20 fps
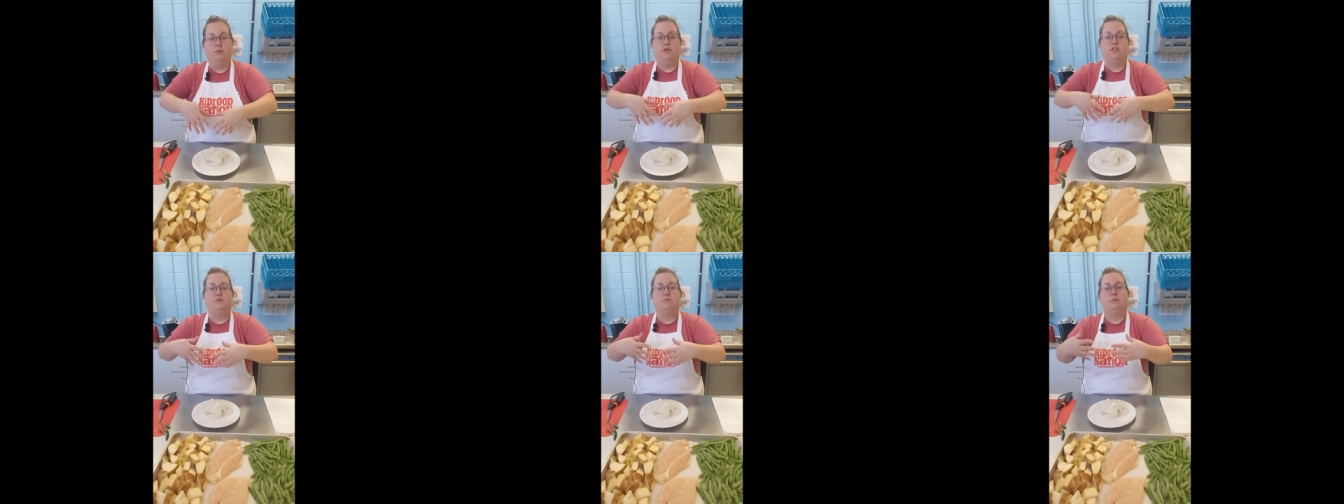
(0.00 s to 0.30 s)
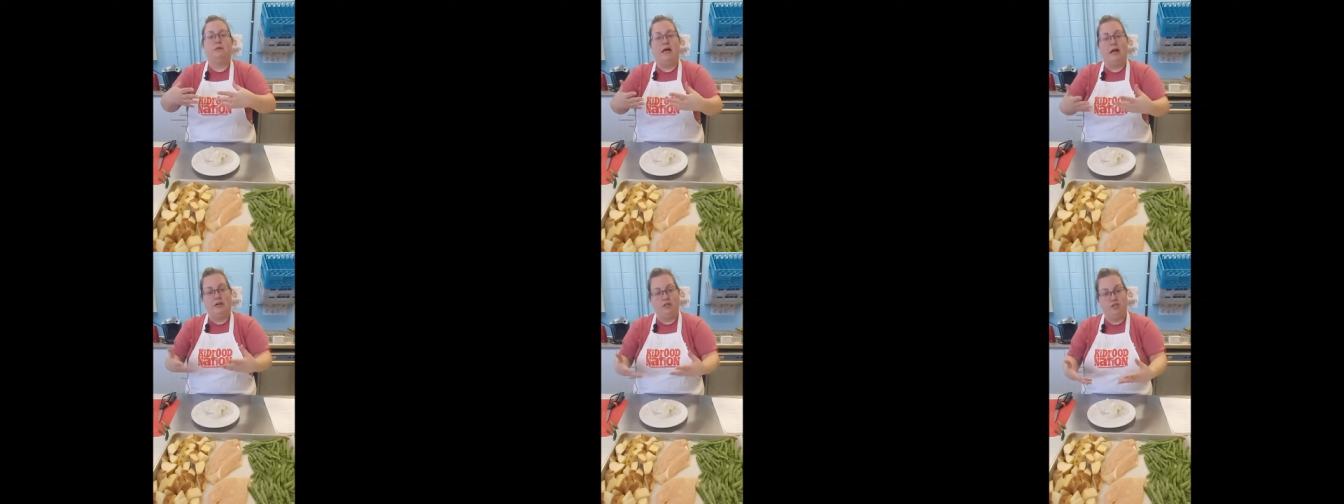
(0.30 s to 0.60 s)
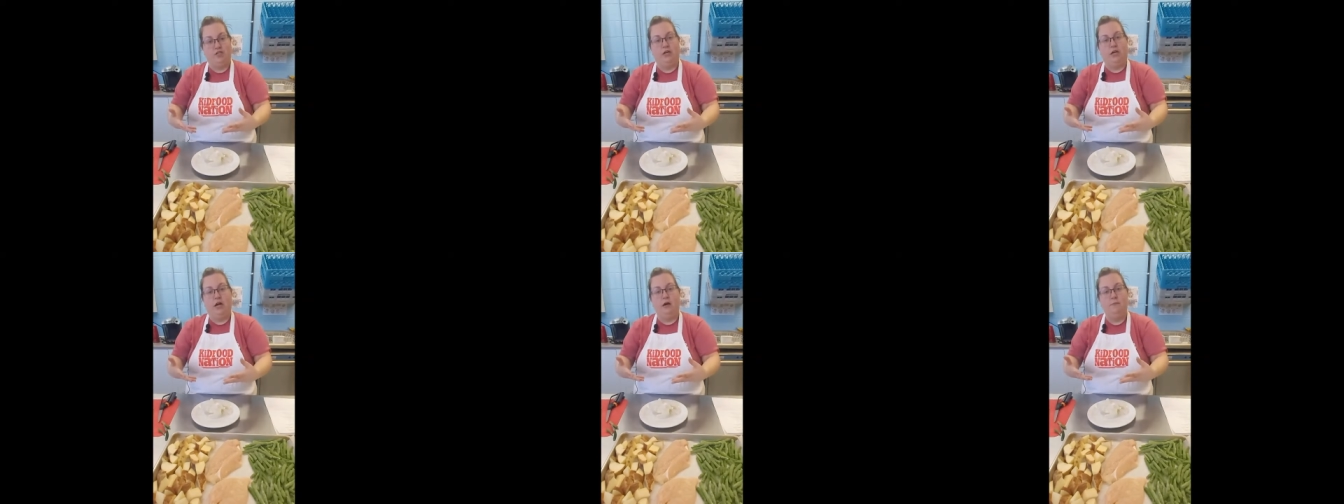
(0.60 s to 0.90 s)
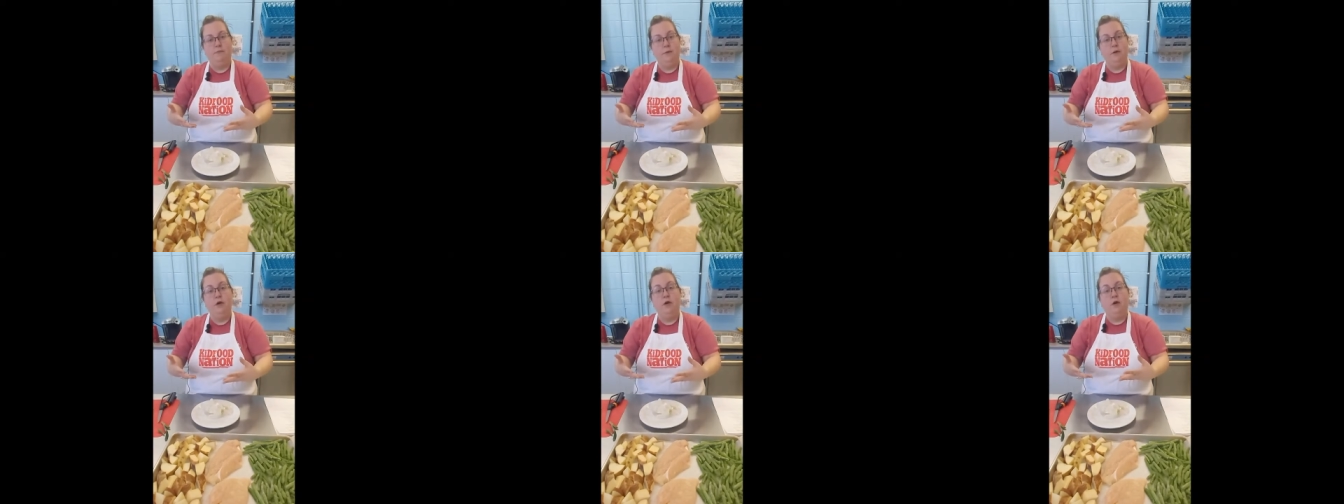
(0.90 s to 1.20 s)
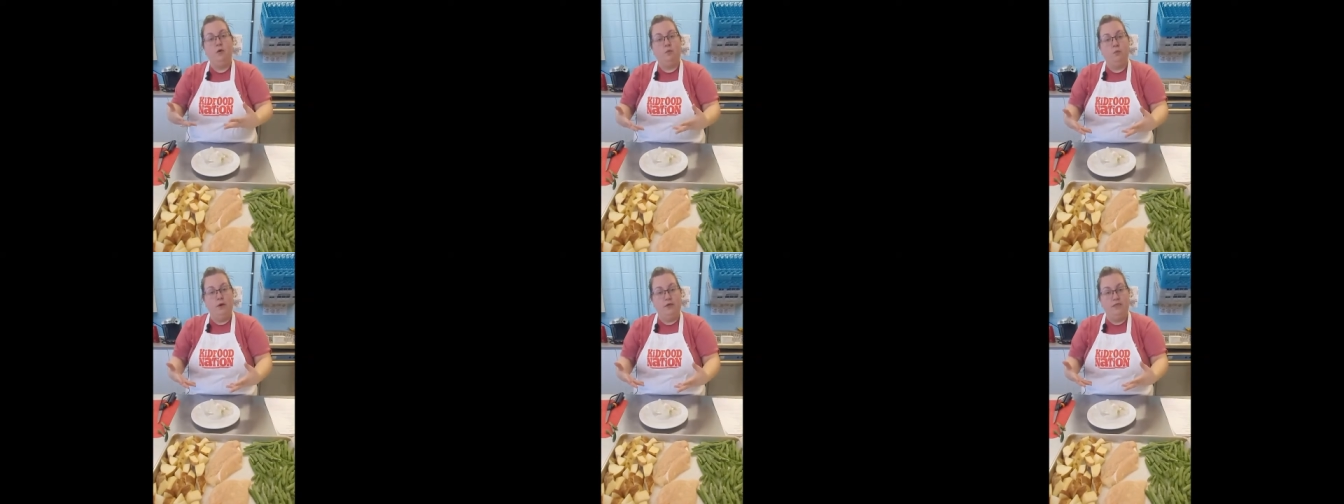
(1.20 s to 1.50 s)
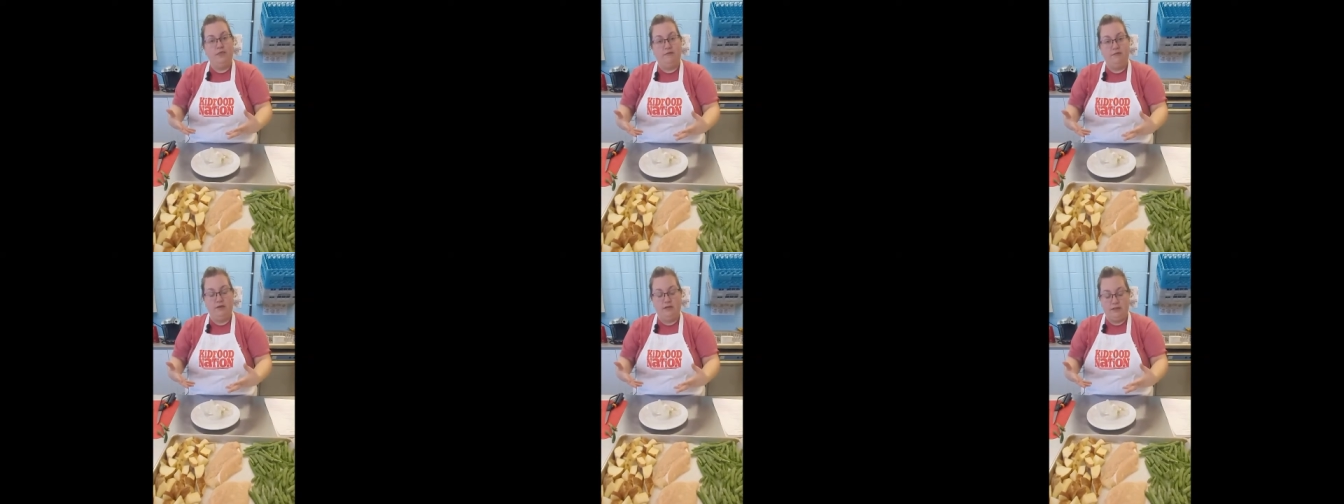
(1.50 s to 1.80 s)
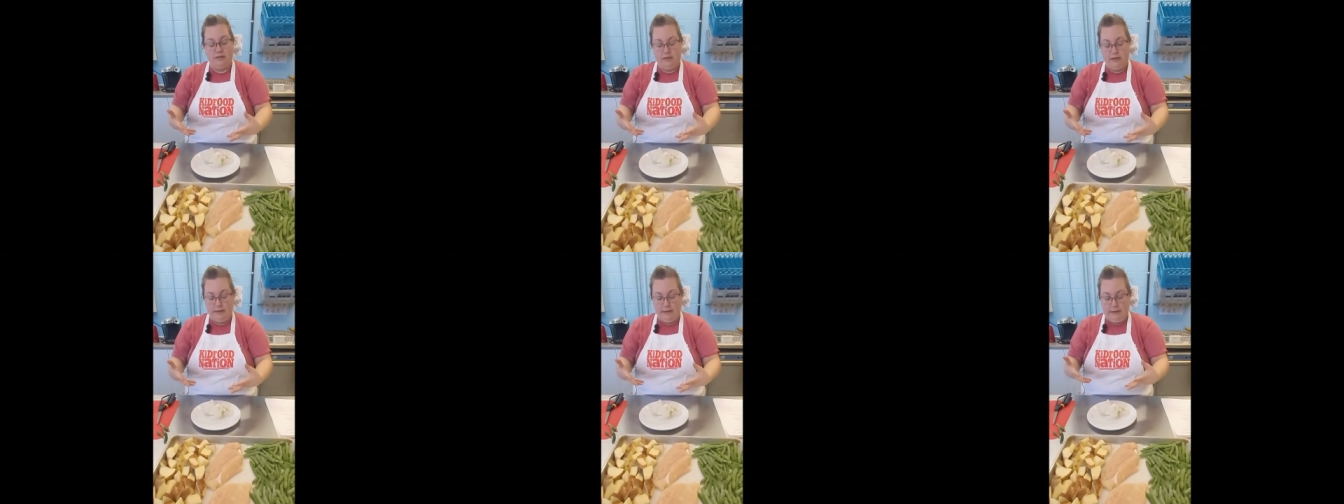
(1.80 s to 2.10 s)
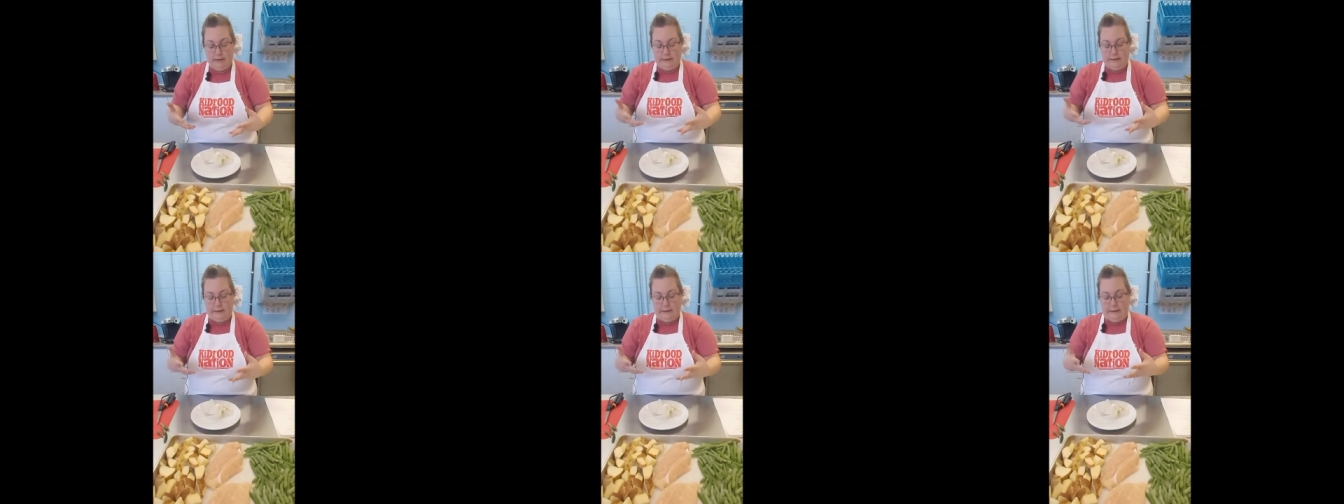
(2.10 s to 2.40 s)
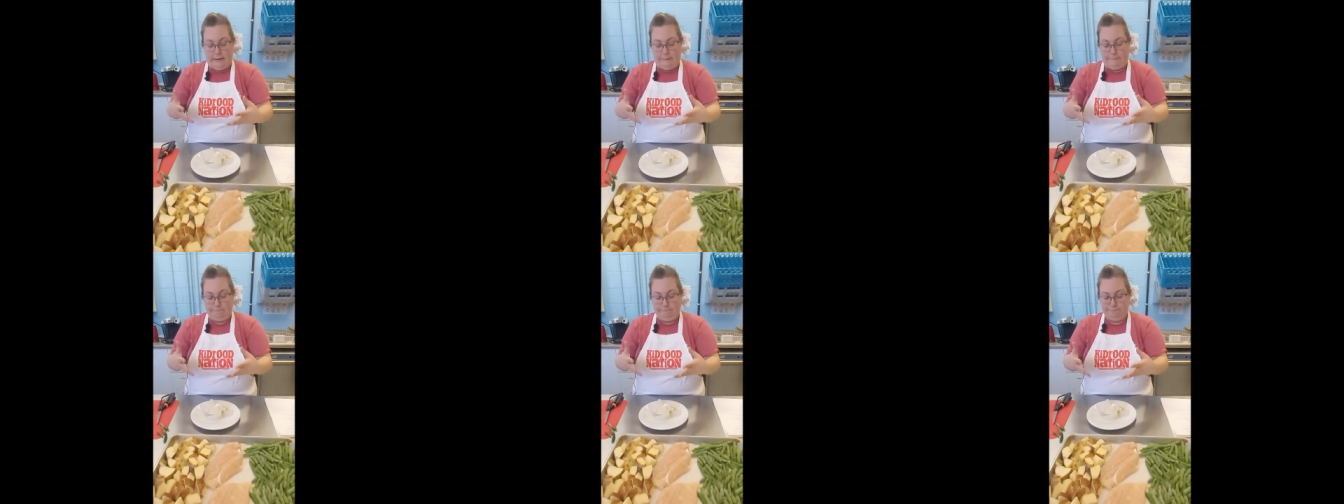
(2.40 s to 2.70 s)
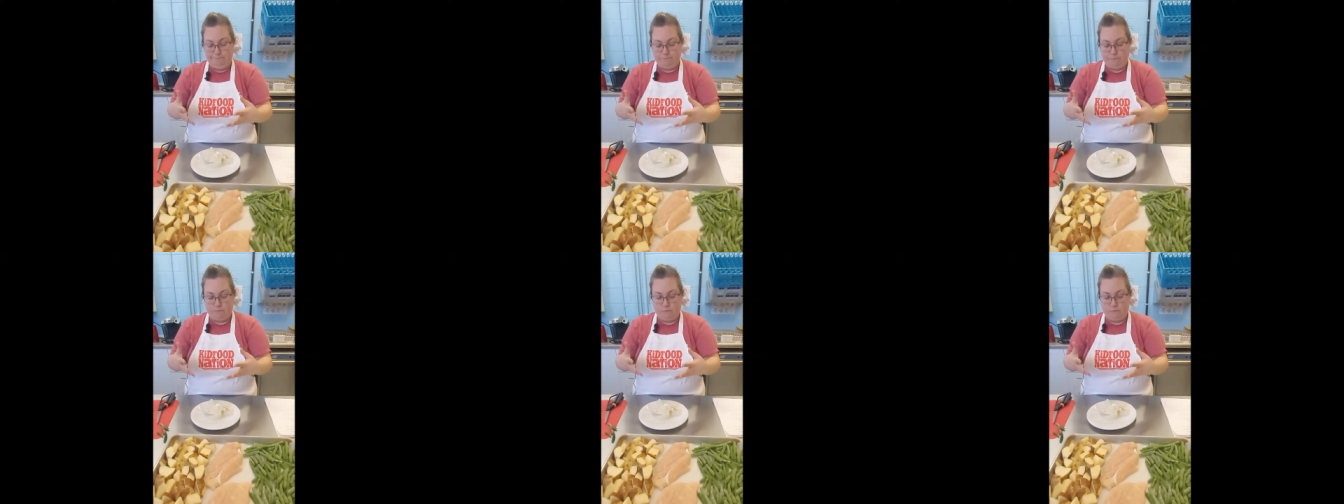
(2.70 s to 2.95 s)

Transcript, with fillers: we're splashing up with everything, um,